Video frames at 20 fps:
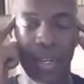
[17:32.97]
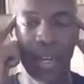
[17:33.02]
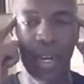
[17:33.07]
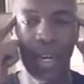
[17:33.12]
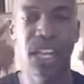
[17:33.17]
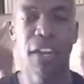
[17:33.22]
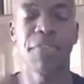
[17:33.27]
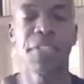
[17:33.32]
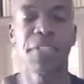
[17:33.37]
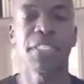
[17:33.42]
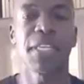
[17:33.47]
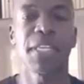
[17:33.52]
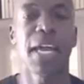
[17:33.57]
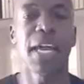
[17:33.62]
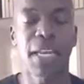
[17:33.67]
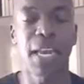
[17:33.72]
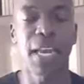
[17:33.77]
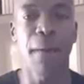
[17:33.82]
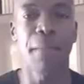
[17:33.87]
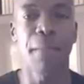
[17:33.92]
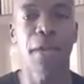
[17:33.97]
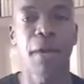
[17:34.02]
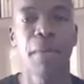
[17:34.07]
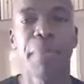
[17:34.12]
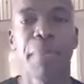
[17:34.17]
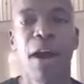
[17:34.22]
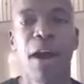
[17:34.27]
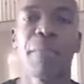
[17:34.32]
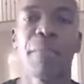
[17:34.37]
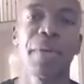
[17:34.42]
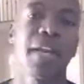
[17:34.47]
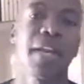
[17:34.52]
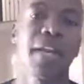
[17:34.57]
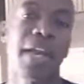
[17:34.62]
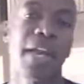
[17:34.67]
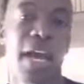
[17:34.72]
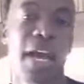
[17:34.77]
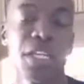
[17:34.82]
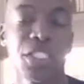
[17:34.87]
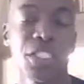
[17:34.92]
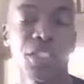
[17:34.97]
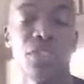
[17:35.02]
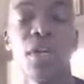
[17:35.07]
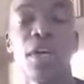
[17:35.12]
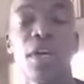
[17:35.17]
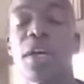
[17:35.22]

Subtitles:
And if it's economic empowerment, I got you,